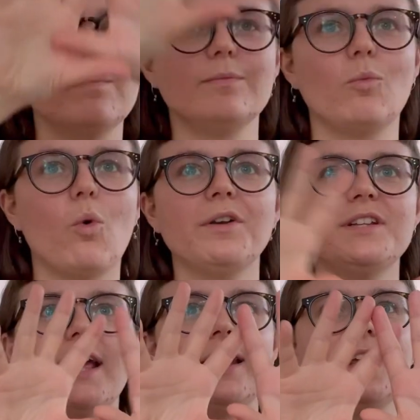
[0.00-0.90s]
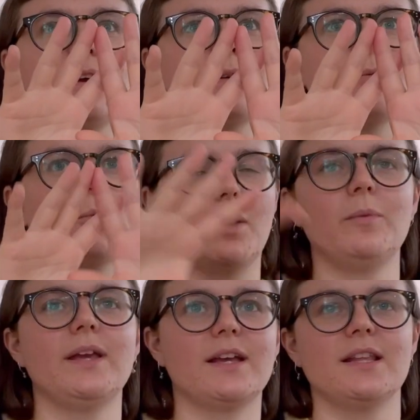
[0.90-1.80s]
one technique one
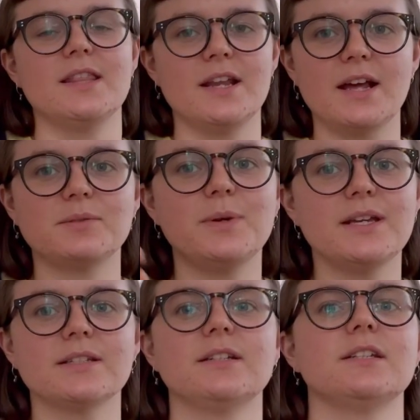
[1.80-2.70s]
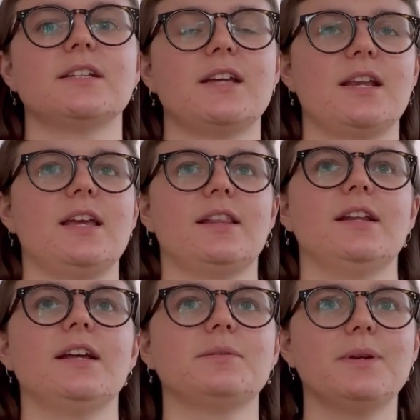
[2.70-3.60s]
week, and then the next week is another technique, and the
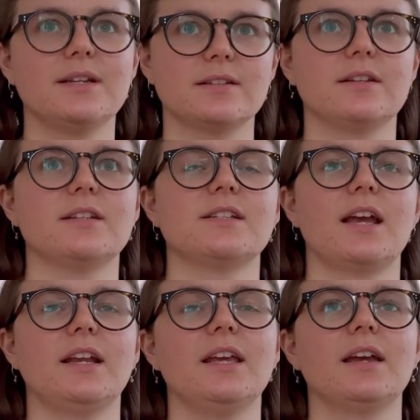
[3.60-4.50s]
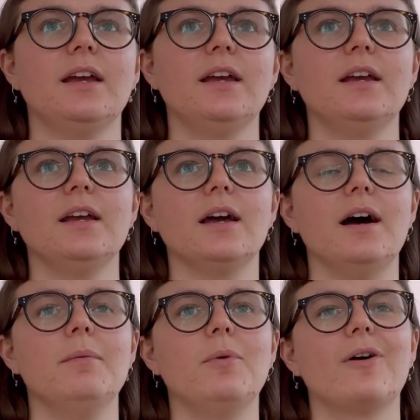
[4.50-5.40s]
next week is another technique.
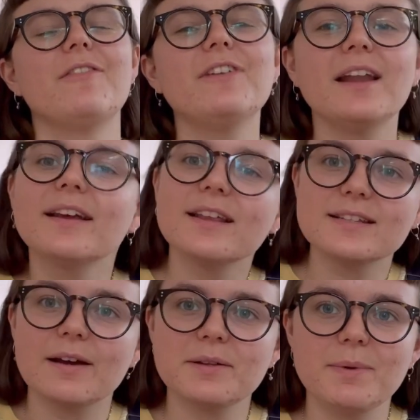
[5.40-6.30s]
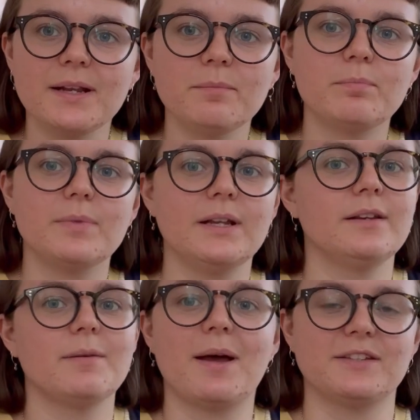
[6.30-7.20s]
Or I feel like that's how it's been in
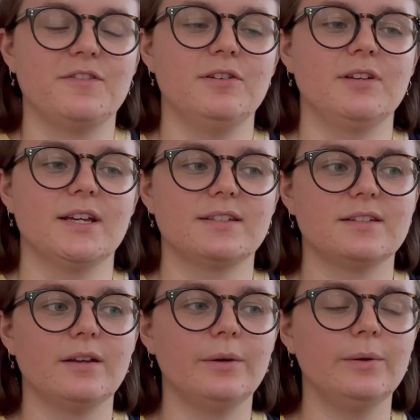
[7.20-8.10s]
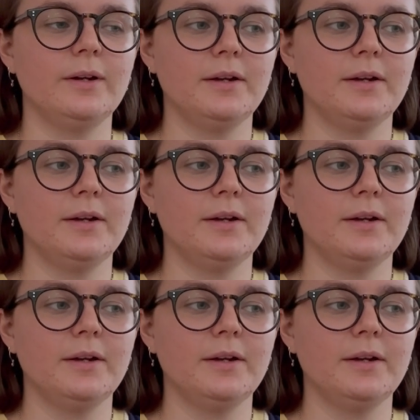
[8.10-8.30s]
the past few years. So